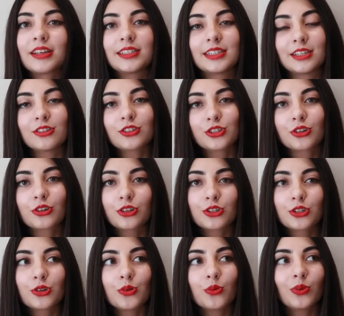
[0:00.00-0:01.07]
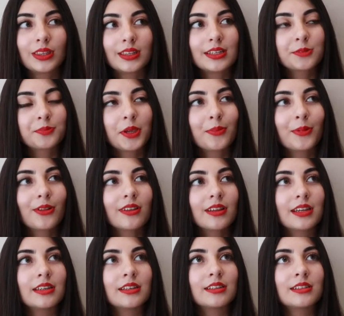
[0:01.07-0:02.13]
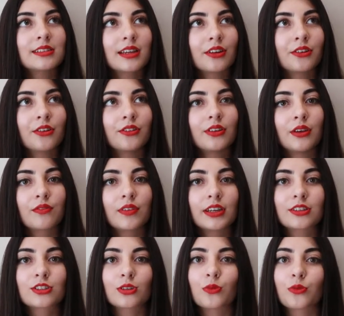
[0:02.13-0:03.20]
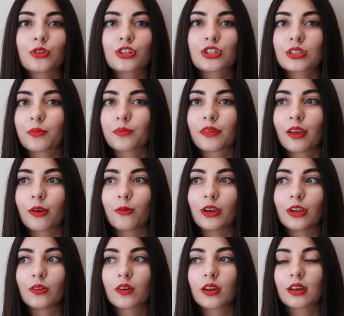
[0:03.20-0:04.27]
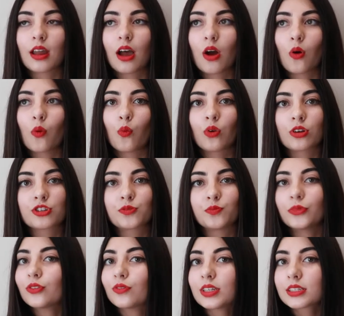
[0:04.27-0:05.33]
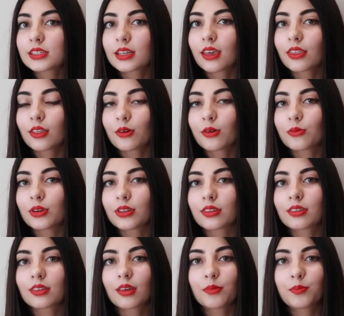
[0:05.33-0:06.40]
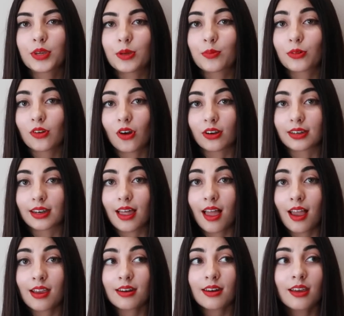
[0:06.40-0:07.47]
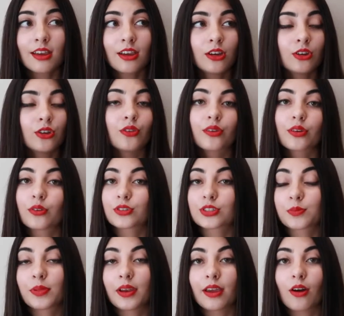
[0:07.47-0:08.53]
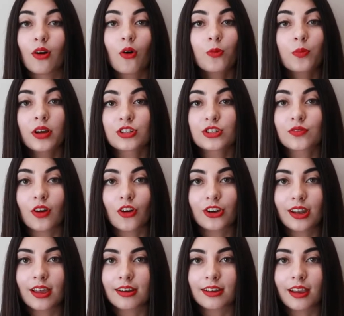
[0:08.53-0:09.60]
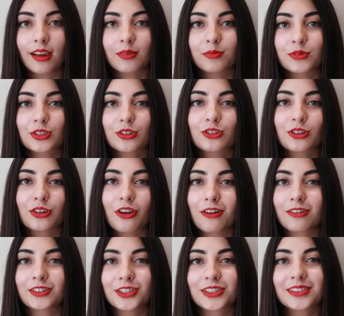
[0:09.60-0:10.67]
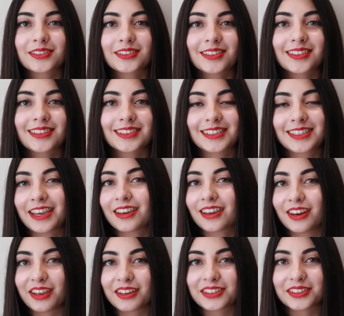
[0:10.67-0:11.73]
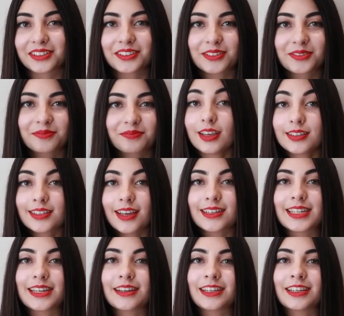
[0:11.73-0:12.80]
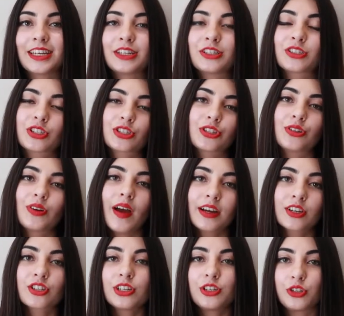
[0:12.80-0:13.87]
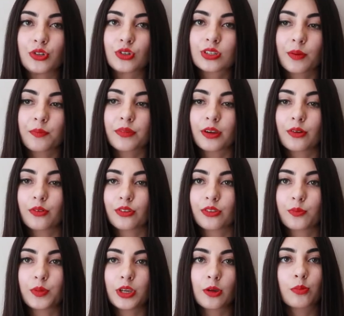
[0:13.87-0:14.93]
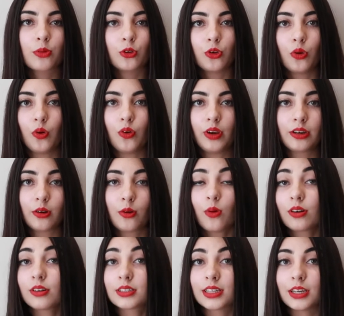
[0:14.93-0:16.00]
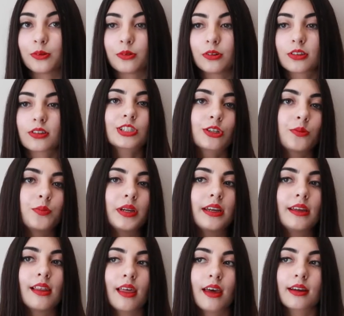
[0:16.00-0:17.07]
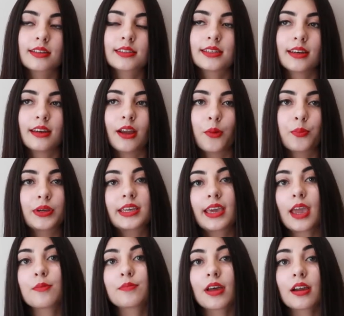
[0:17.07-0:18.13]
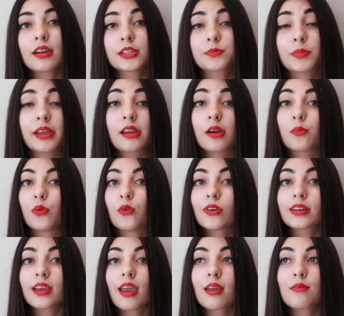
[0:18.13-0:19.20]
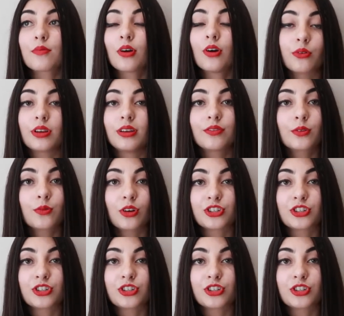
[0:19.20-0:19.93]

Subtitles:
ideas you could do with these people is, I know Netflix launched something where you can now watch movies together with people online. You can also play a whole bunch of online games, so yeah, just stay connected. Next idea is to actually do something with the people you're in quarantine with. This could be like setting up a game night, playing a board game, or even